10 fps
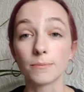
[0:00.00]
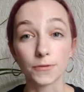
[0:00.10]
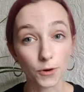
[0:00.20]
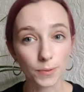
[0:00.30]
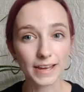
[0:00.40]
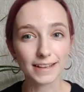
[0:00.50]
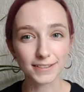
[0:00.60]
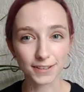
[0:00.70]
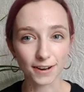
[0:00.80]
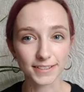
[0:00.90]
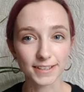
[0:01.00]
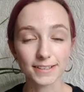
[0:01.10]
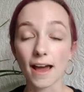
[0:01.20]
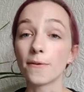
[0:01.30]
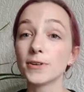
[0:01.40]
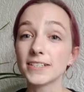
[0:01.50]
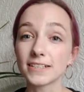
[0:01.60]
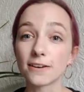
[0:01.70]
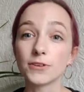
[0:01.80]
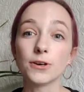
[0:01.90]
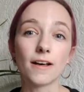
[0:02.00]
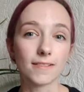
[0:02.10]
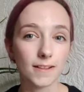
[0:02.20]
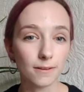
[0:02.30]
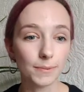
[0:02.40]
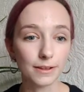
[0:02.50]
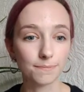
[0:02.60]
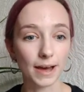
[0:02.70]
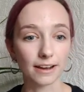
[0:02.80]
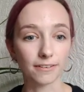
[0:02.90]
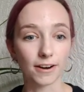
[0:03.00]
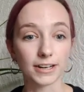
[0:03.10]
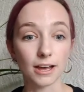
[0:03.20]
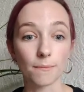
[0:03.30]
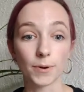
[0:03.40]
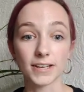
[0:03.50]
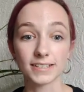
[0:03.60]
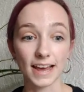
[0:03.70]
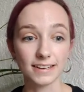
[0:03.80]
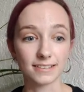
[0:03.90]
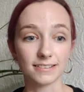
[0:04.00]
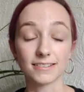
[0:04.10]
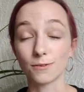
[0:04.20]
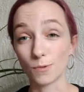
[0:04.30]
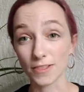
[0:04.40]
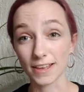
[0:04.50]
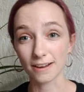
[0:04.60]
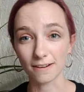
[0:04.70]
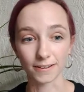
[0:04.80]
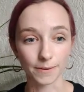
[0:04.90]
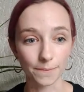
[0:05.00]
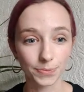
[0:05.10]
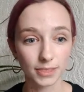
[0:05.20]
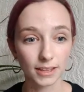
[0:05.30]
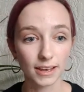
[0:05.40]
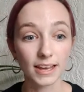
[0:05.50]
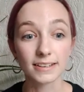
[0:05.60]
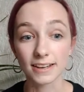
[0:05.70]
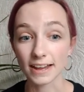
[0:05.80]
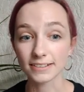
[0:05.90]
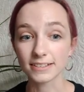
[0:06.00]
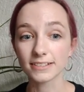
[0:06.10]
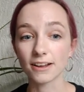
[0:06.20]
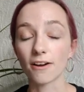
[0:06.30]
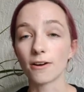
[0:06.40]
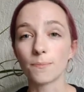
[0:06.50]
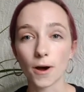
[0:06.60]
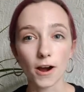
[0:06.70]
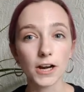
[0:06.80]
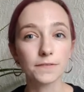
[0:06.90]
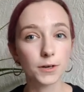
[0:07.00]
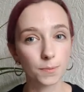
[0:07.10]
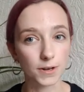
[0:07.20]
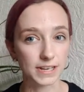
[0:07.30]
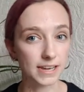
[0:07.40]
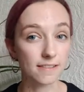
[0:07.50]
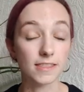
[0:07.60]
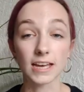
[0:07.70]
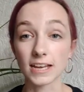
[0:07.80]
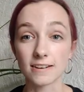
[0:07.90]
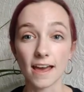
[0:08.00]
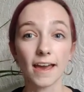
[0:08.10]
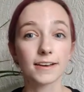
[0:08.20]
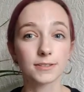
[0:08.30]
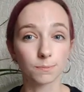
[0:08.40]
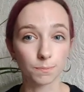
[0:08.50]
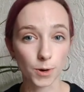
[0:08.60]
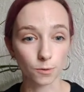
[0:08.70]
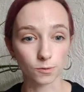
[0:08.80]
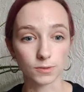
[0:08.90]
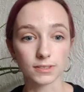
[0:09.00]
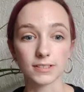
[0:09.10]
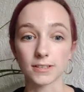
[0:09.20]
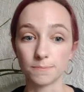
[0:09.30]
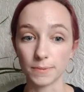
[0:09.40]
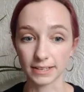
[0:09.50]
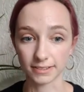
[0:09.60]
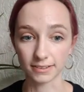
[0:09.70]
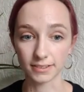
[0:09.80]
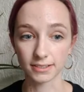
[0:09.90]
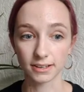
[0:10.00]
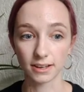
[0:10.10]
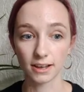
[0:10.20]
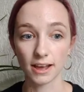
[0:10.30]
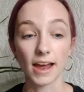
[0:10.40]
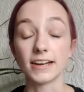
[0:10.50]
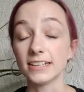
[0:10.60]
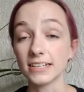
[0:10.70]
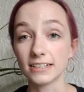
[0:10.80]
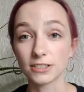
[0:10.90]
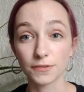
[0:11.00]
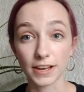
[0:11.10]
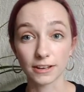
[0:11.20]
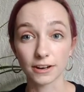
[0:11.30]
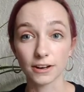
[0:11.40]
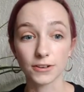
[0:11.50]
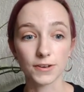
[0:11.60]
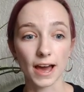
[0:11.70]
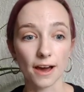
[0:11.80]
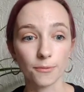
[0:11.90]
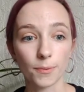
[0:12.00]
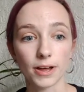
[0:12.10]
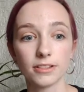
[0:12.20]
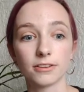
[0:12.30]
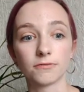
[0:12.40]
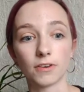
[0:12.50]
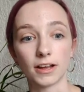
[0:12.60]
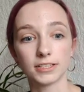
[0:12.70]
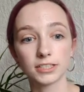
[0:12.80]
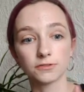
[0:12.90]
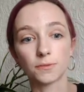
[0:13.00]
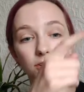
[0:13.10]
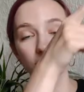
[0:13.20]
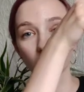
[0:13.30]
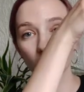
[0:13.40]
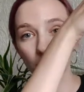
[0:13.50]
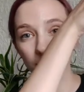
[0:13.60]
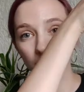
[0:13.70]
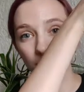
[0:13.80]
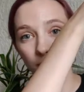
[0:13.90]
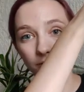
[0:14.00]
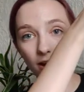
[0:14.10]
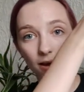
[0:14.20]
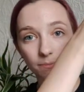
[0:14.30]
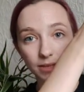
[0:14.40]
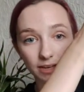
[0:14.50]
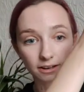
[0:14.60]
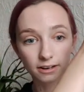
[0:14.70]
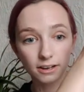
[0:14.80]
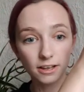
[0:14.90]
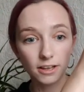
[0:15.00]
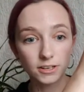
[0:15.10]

Before we get started, I want to give you a little bit of background about tendons and they are. Tendons are a part of your body that connect bones to muscles. And in each finger, you have one that runs from the top of your bone up here